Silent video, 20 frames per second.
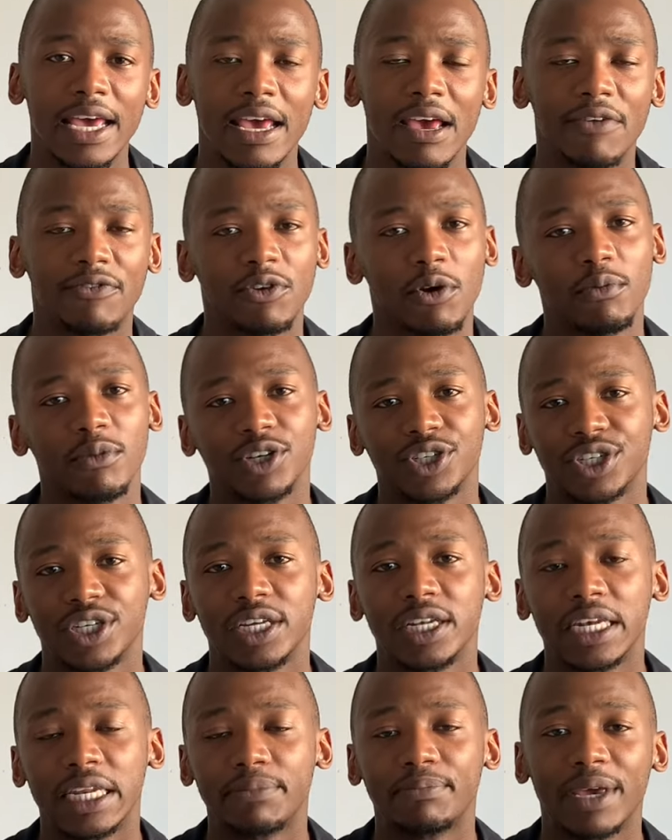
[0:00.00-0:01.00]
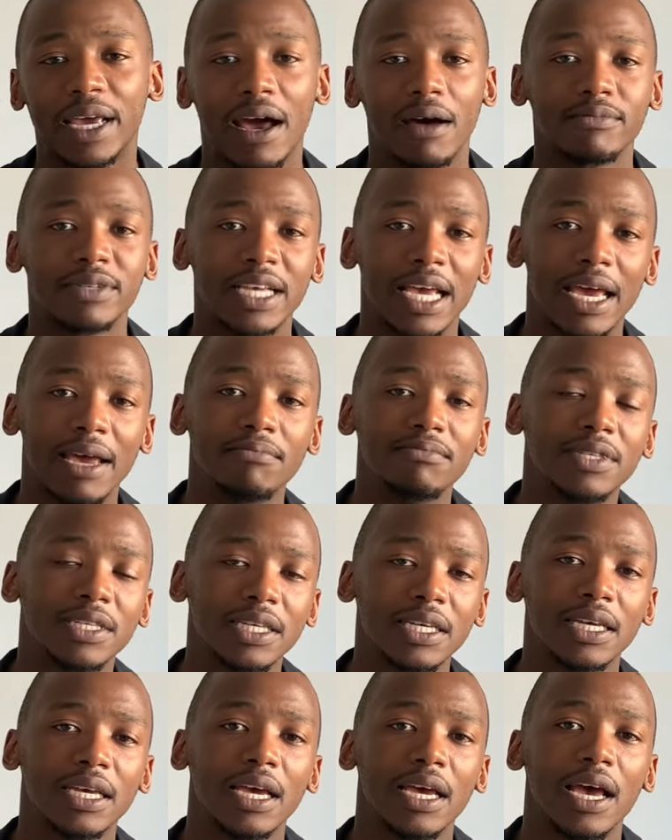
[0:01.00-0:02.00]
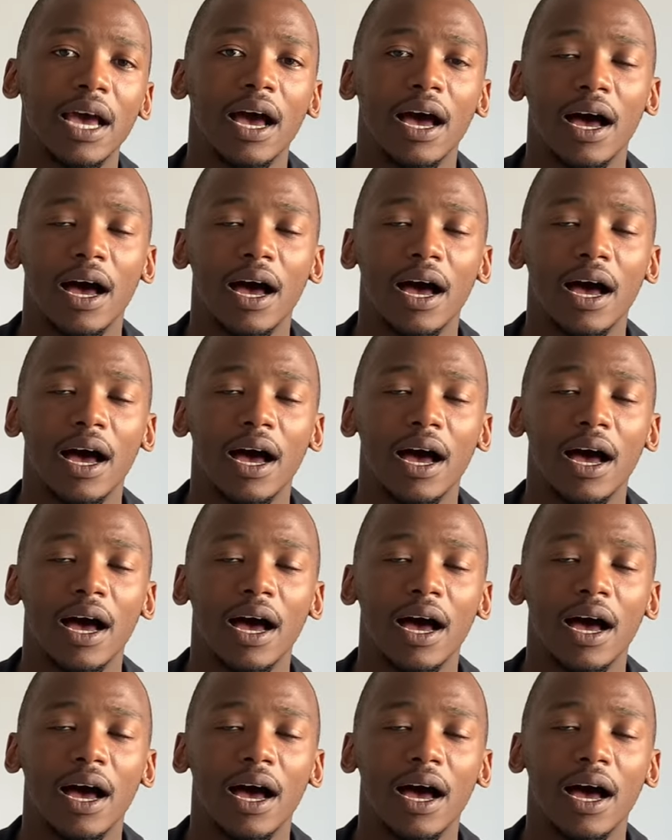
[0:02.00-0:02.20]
if your machine becomes empty